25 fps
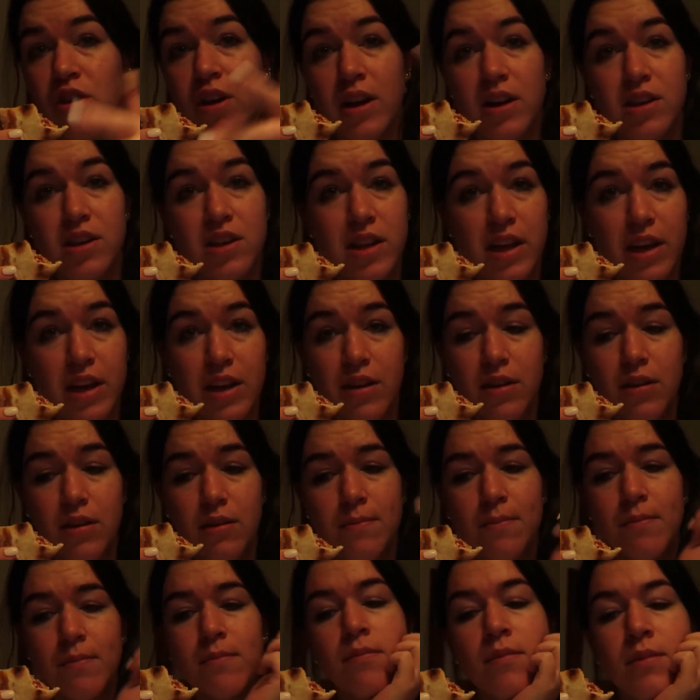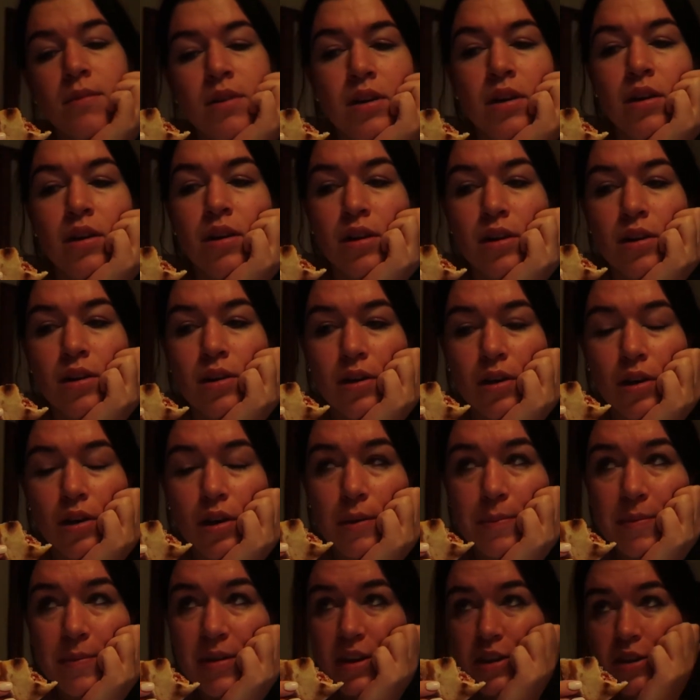you guys later.
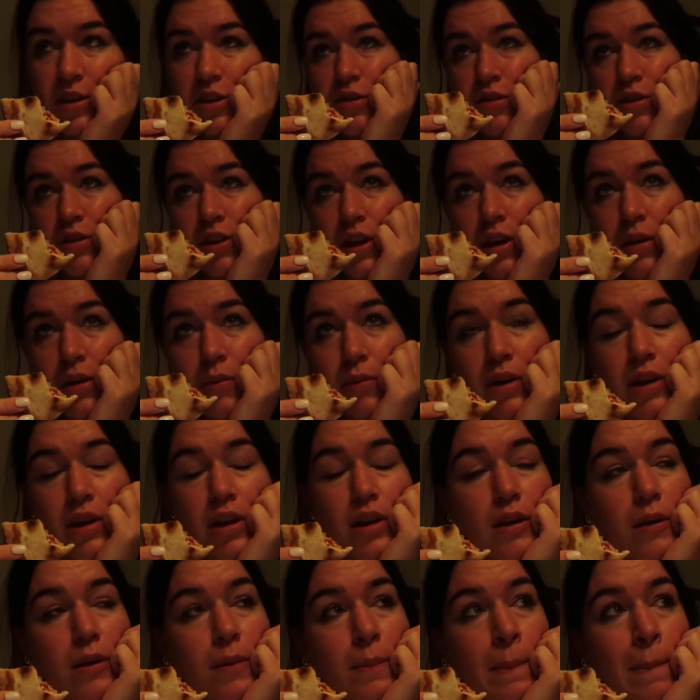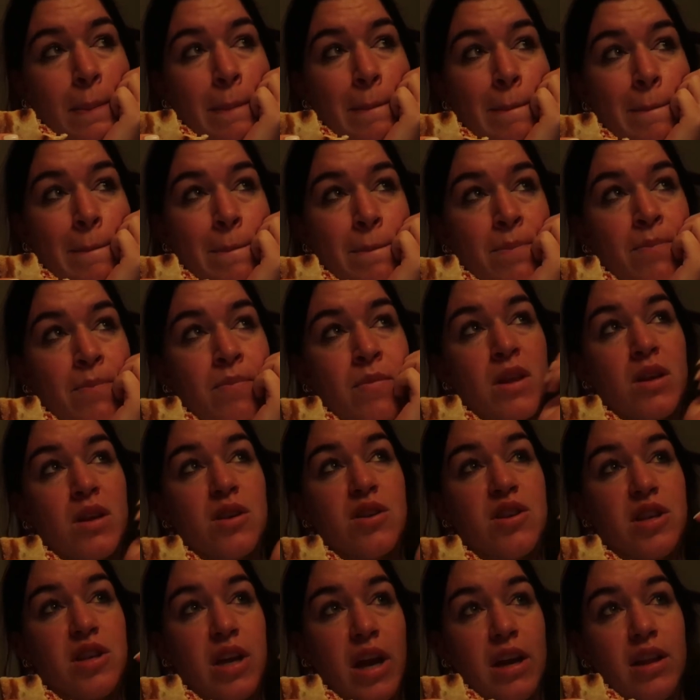Yesterday we
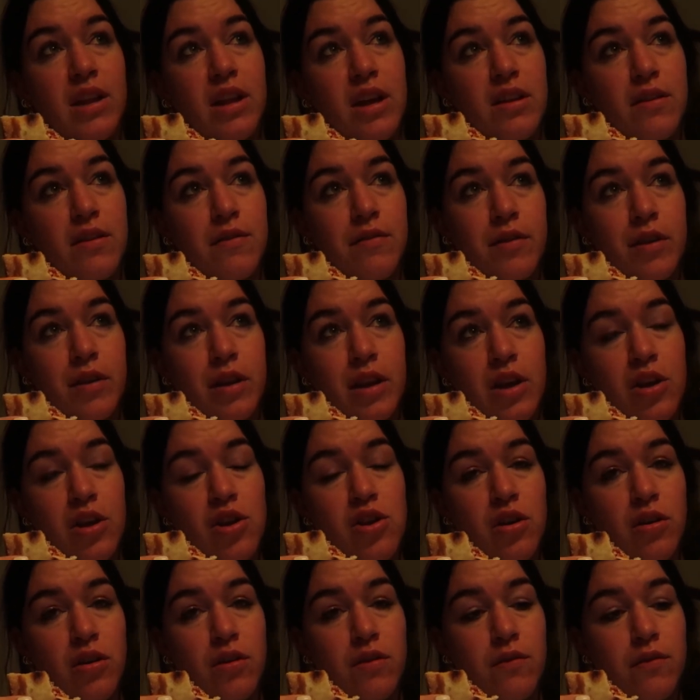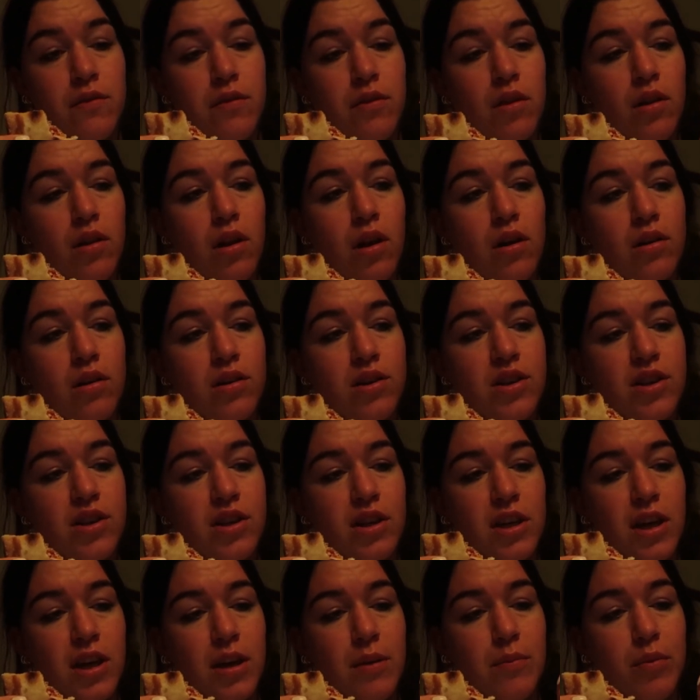stayed at the Venetian for the longest
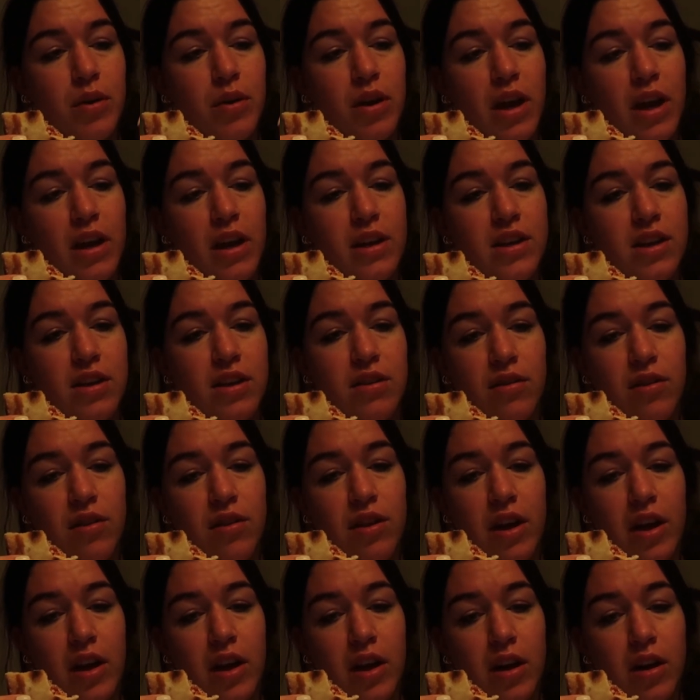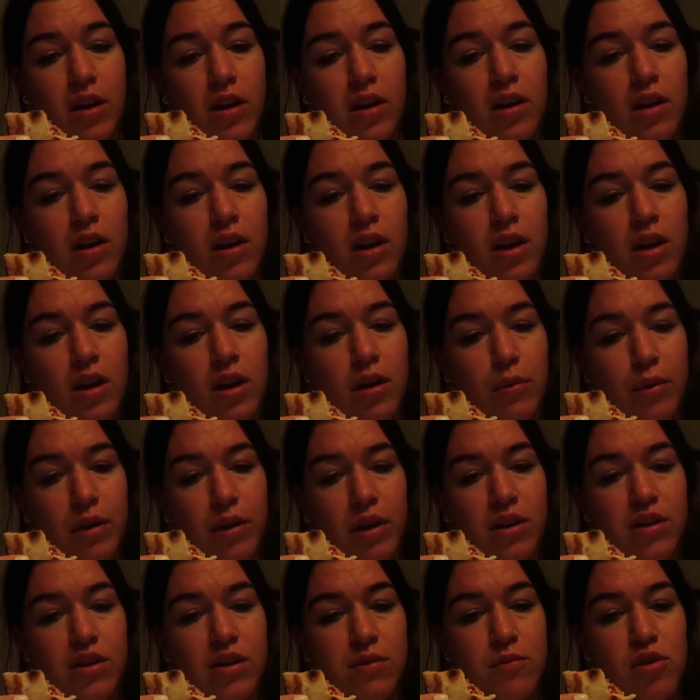time. We had dinner there. We
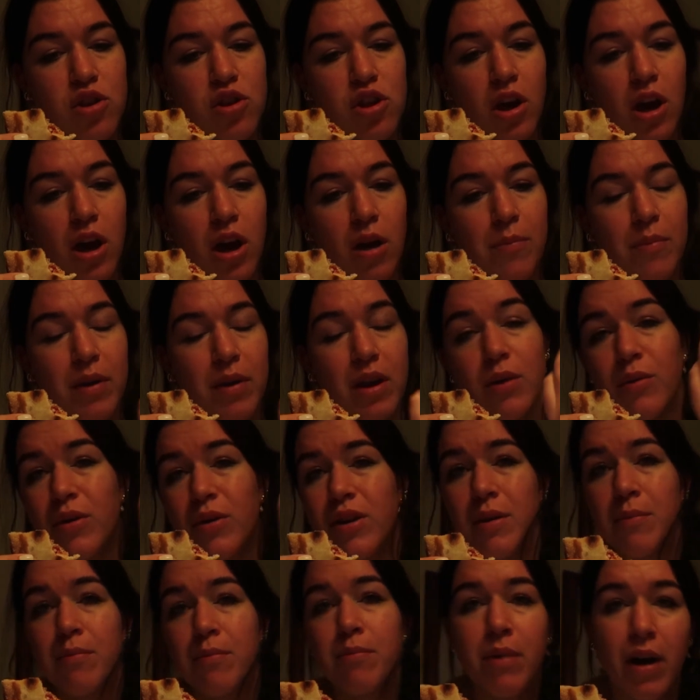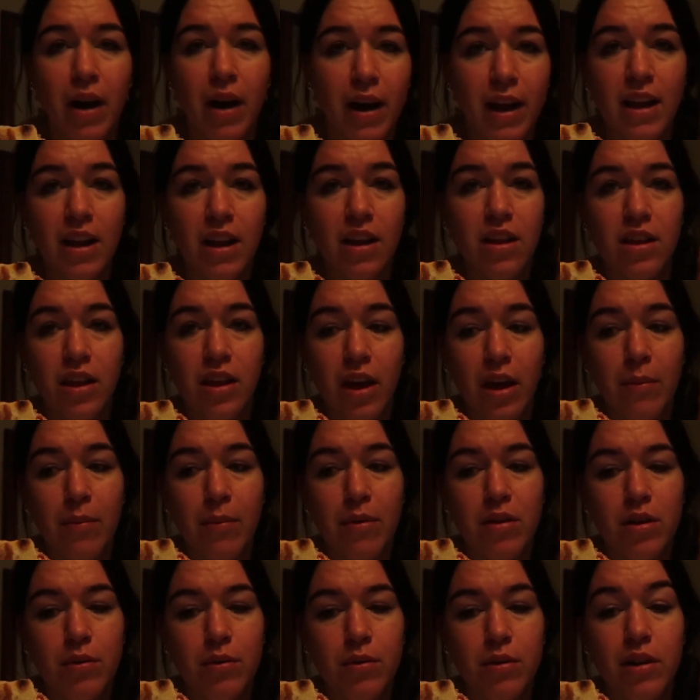did some shopping. We didn't buy anything,
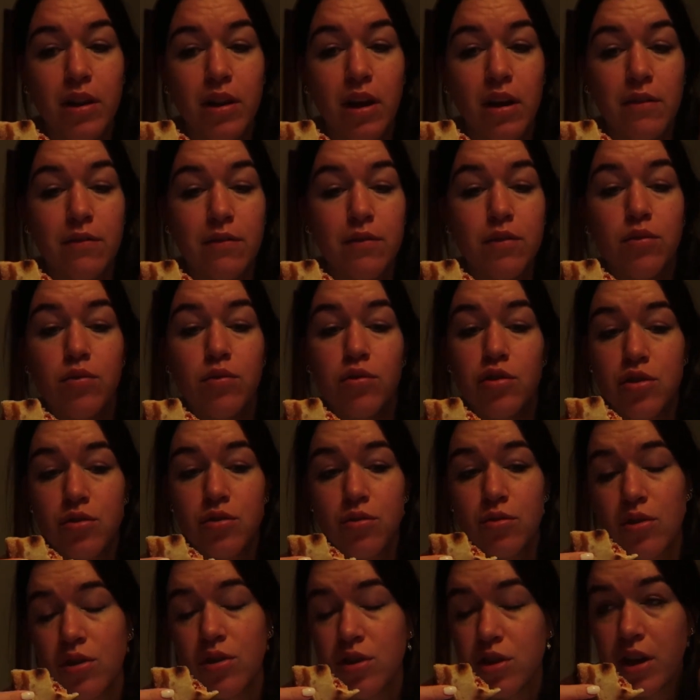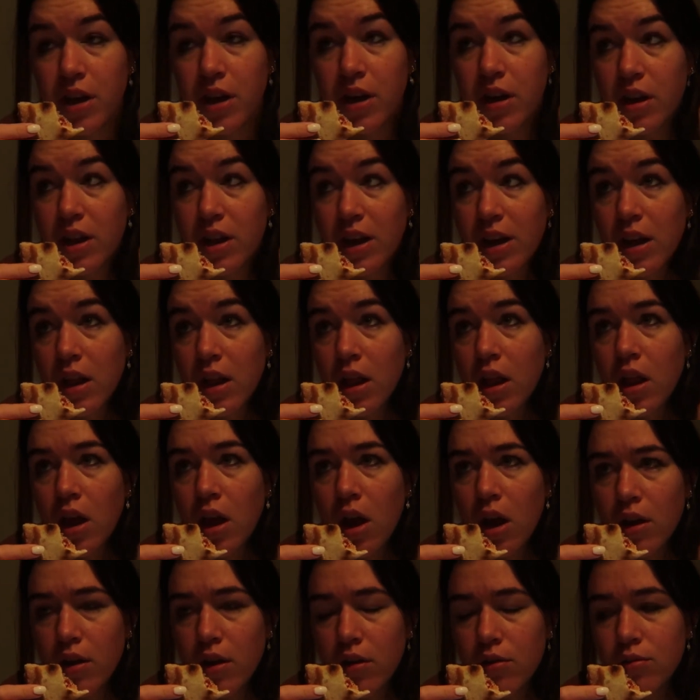but there were a lot of cool stores there, like a
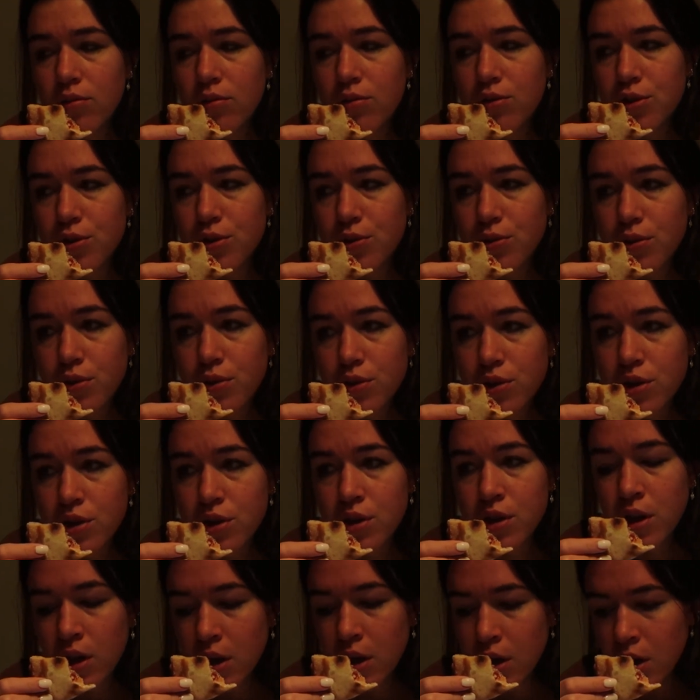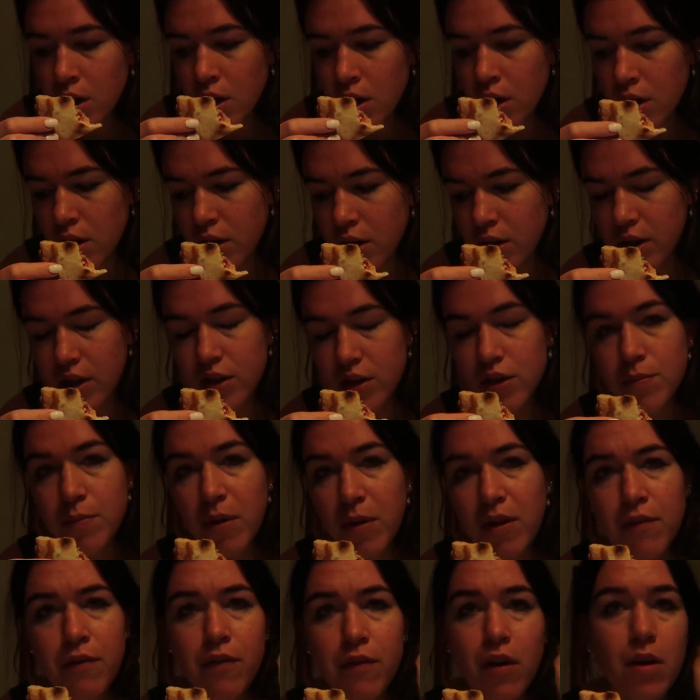lot of cool stores. That's
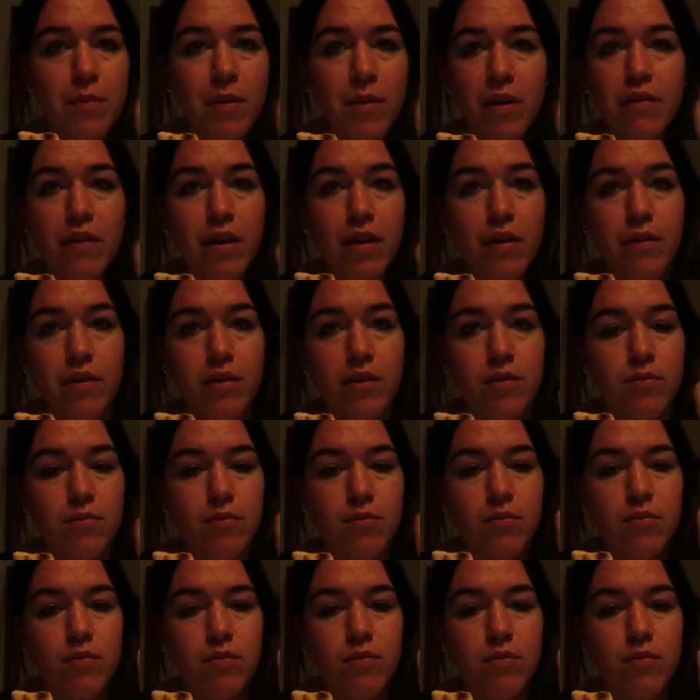by far my favorite